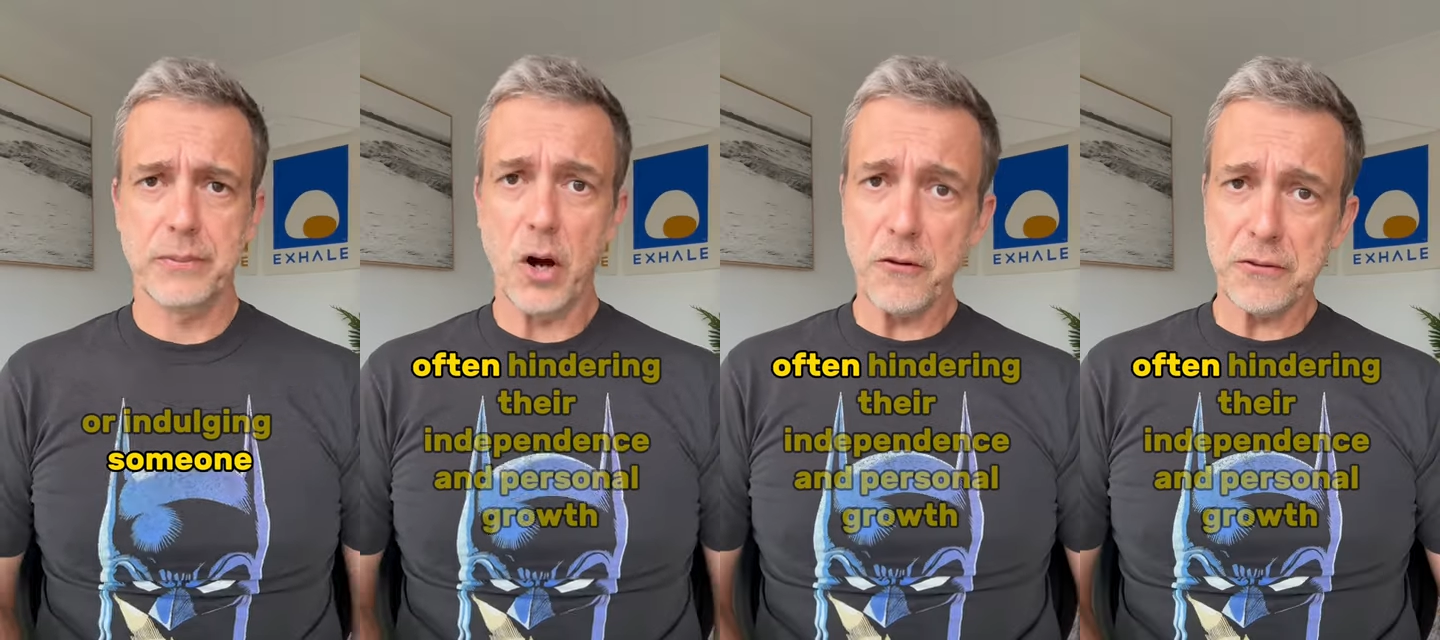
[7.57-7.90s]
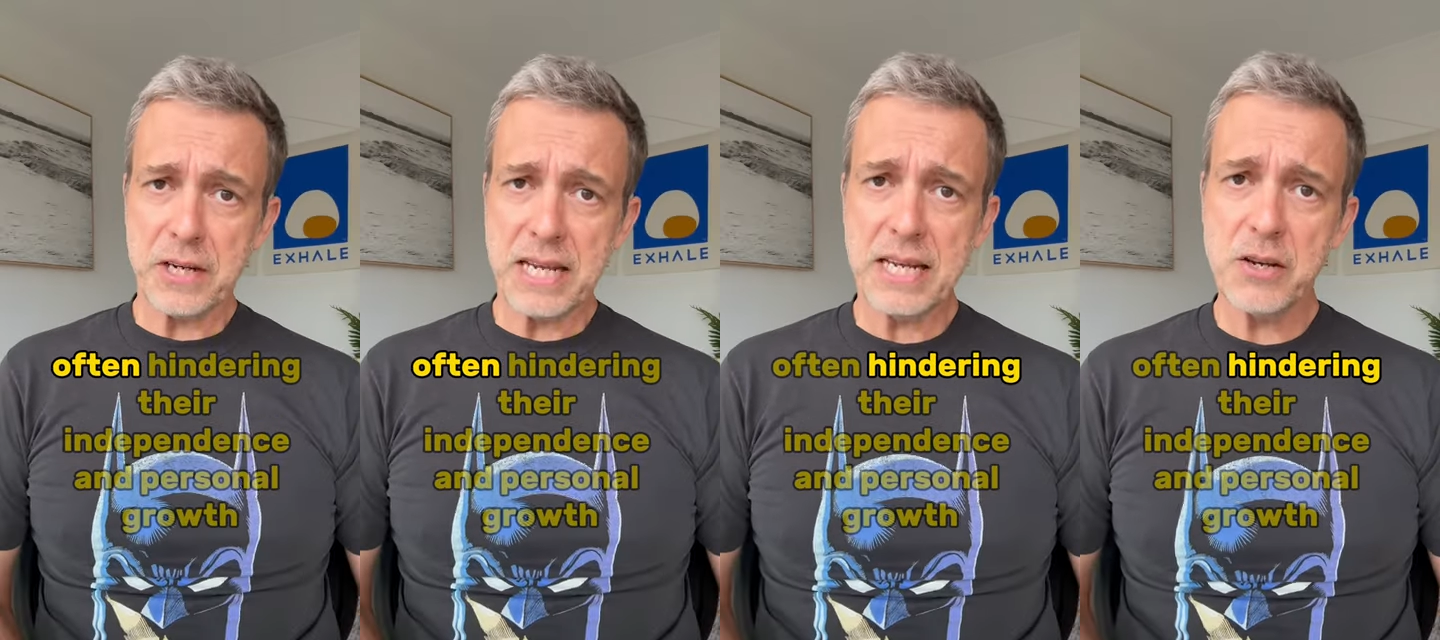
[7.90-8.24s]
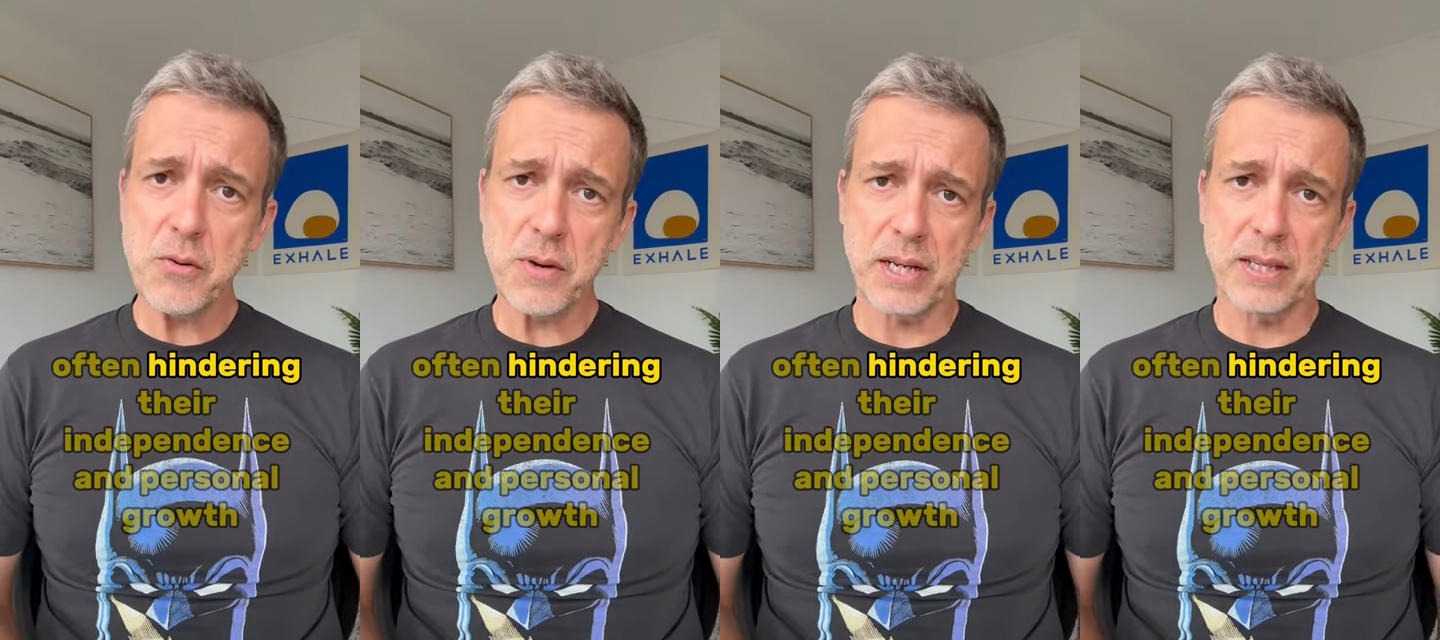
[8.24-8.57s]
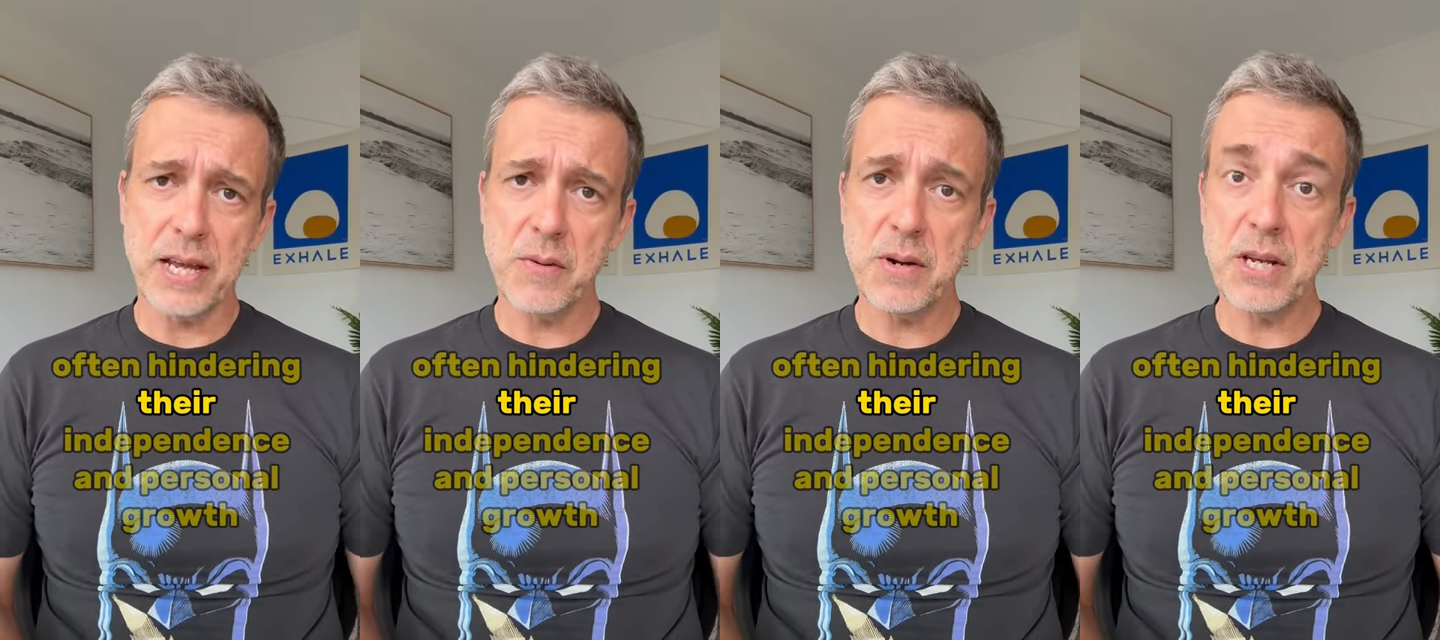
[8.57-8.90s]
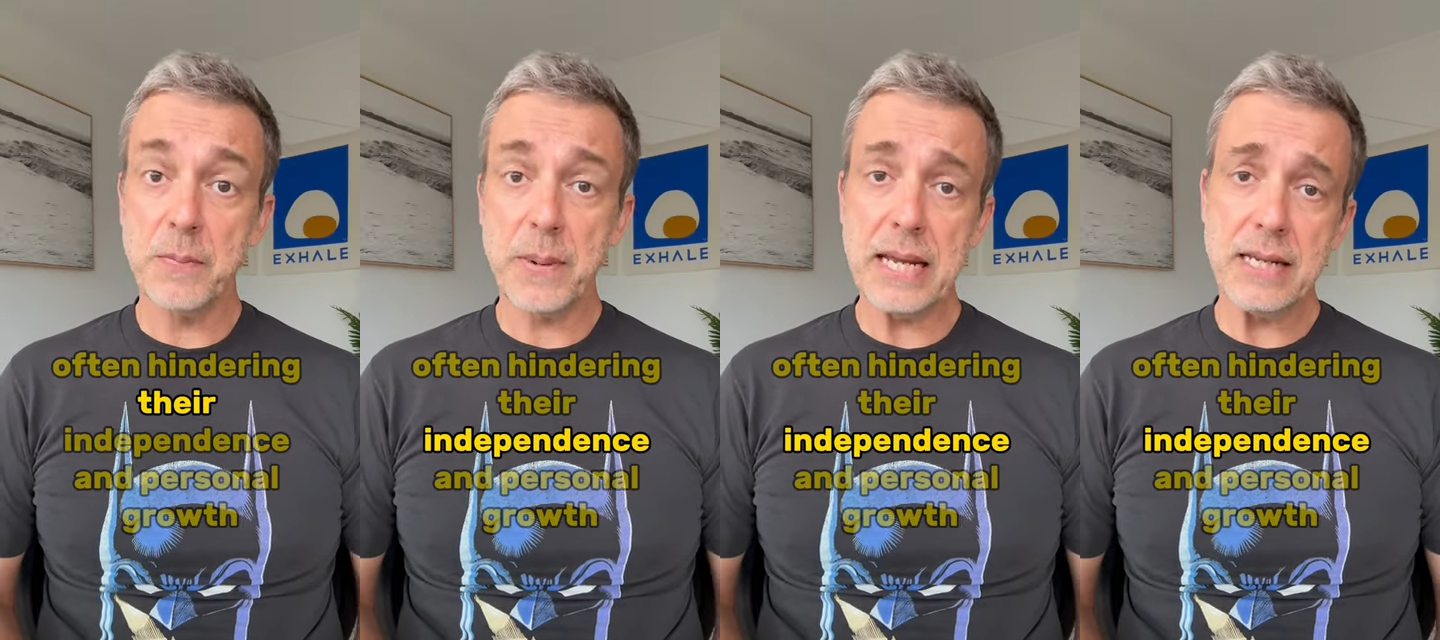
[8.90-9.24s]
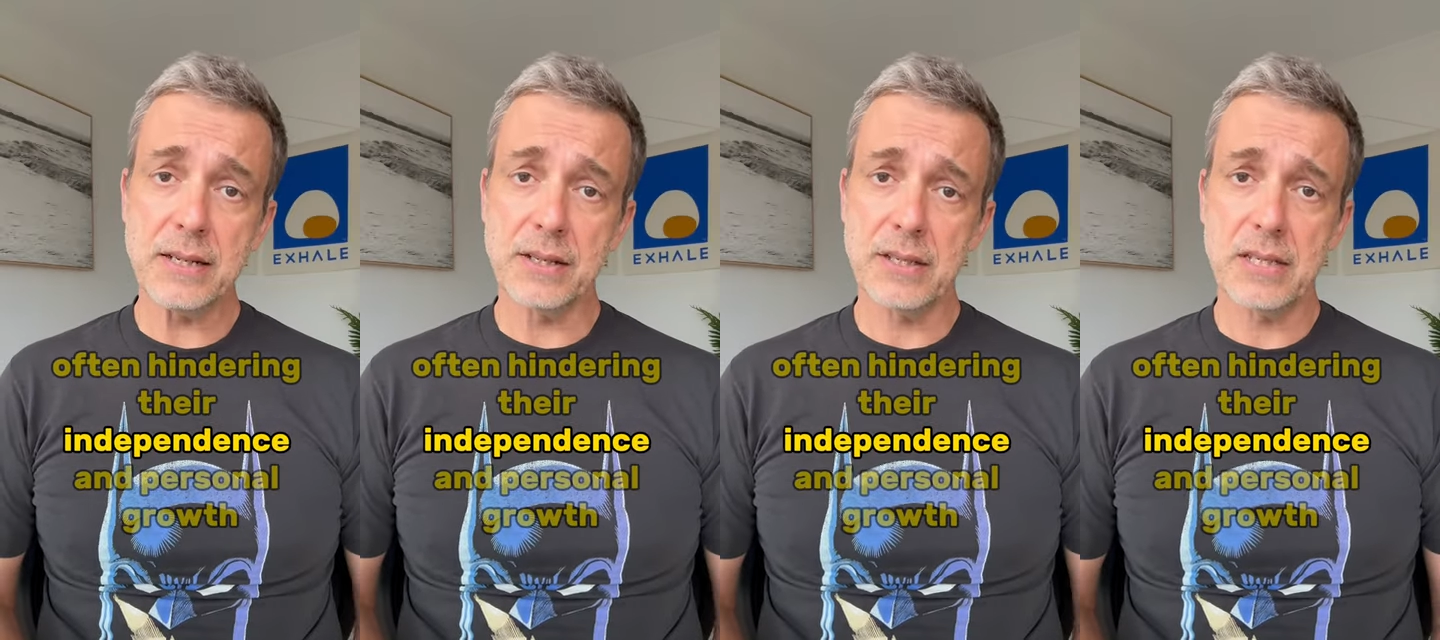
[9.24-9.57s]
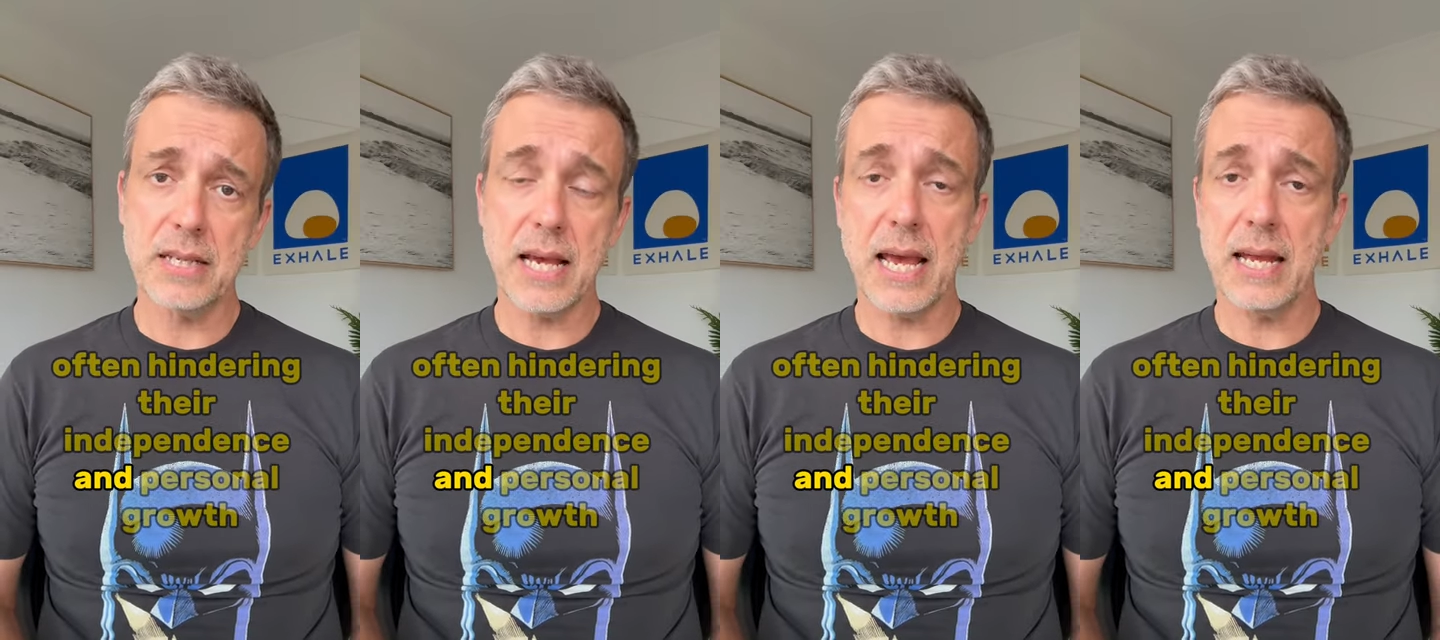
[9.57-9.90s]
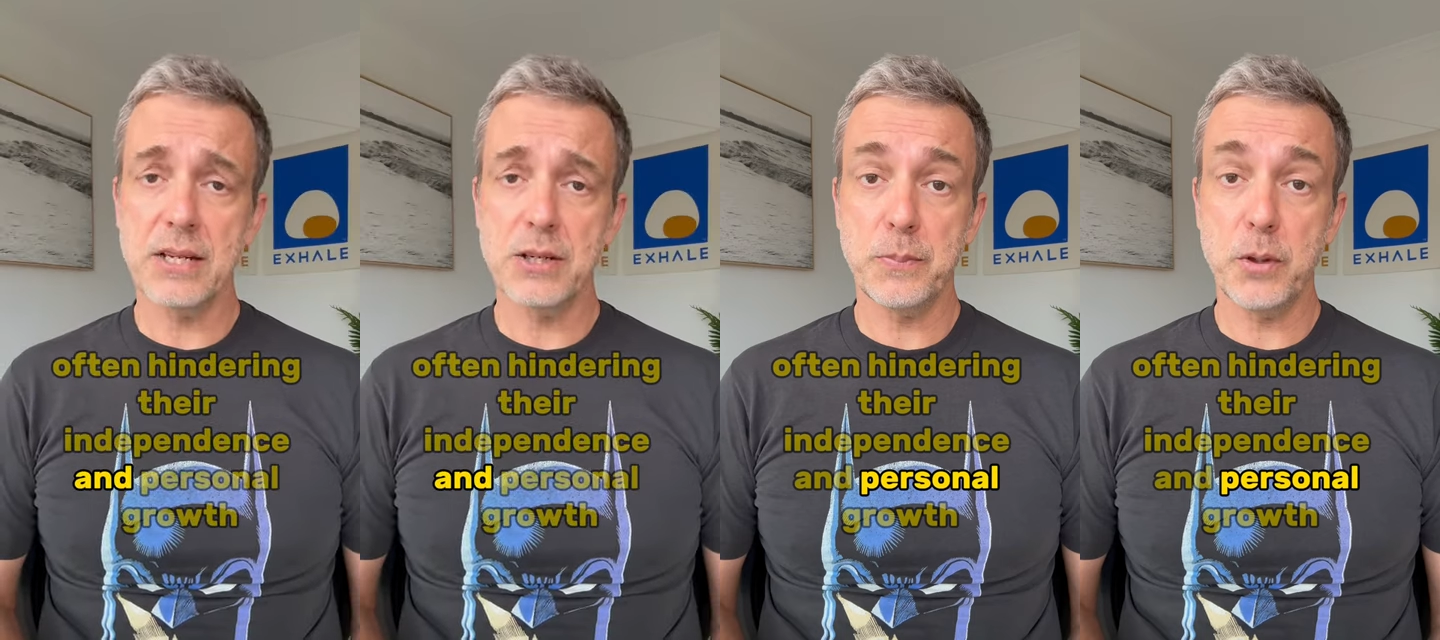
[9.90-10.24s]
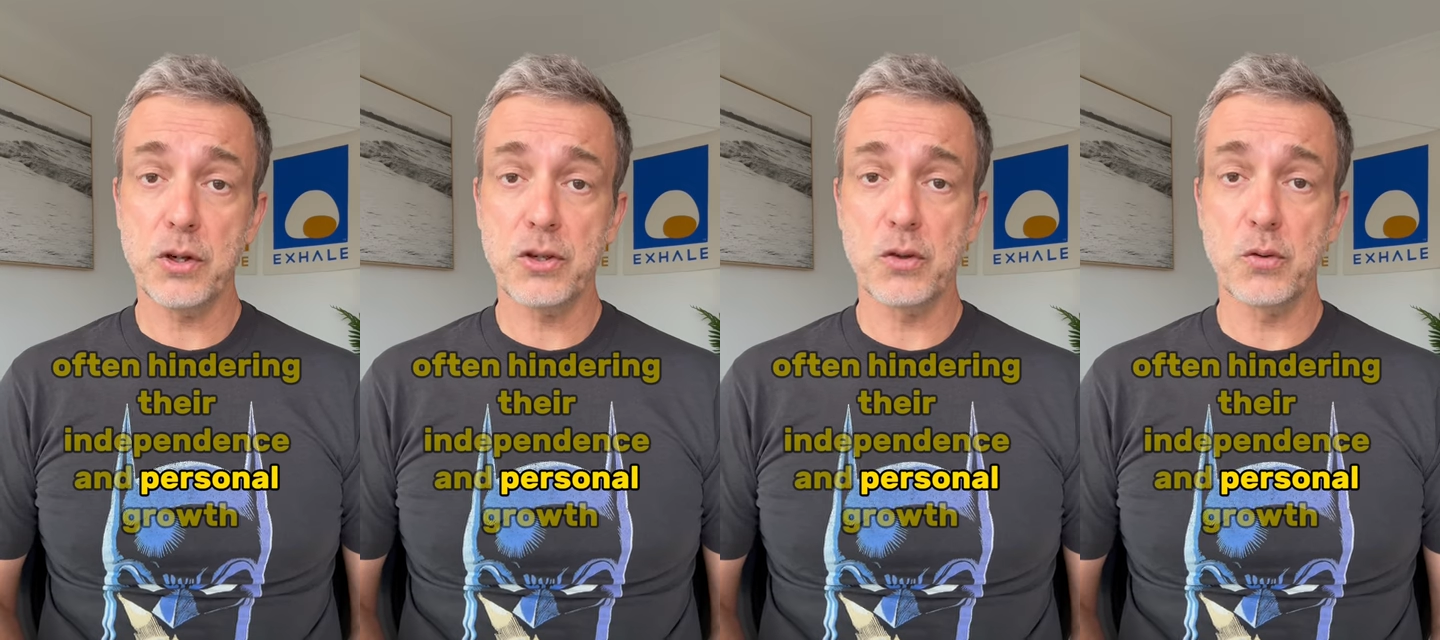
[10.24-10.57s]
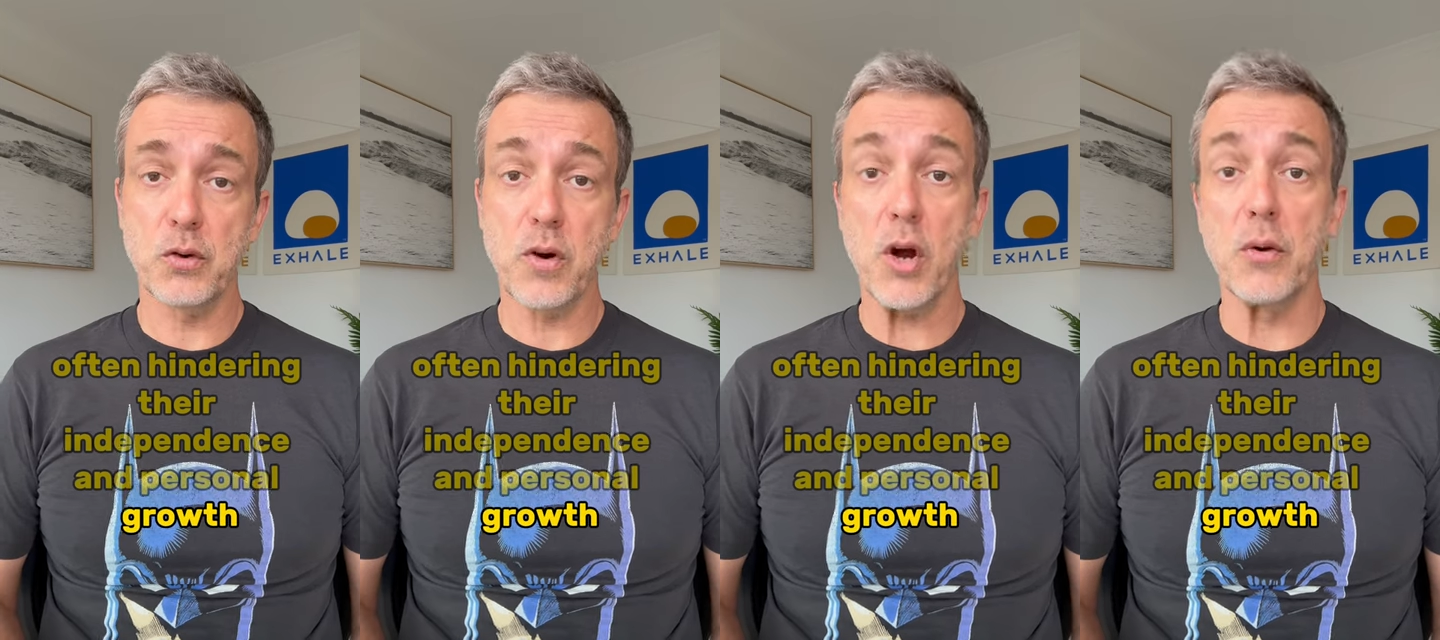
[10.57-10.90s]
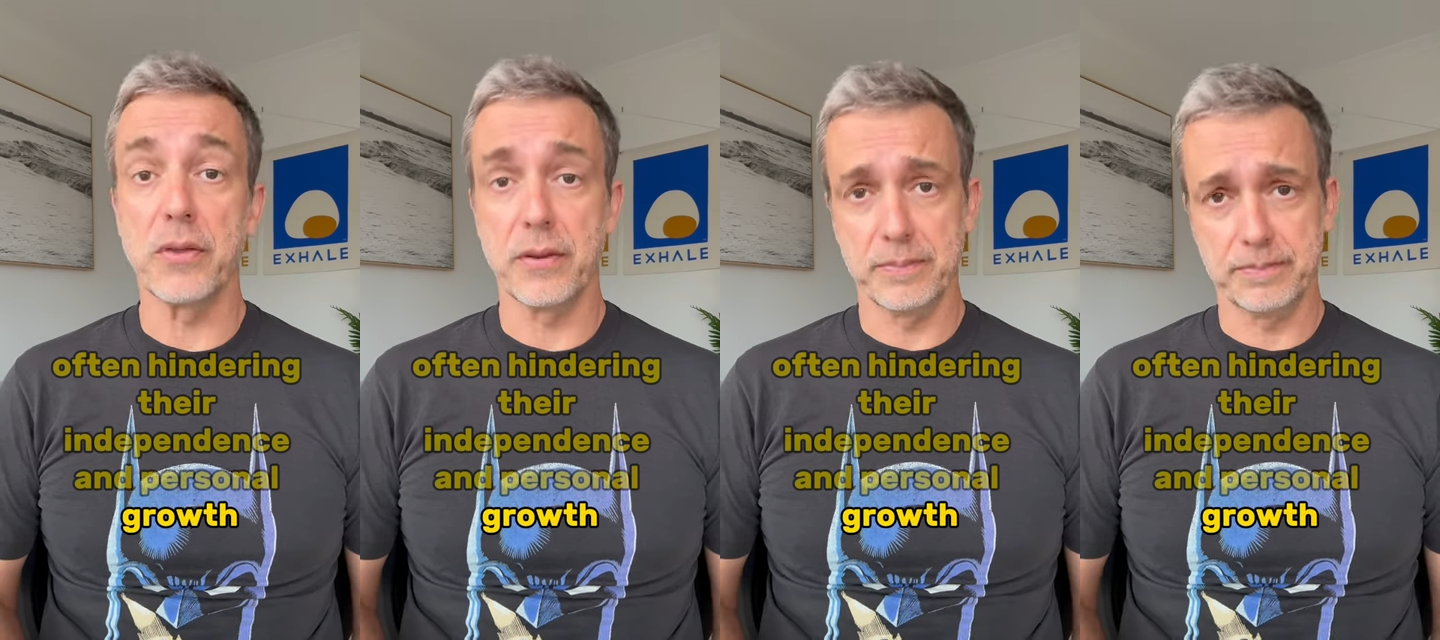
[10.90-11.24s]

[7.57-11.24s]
often hindering their independence and personal growth.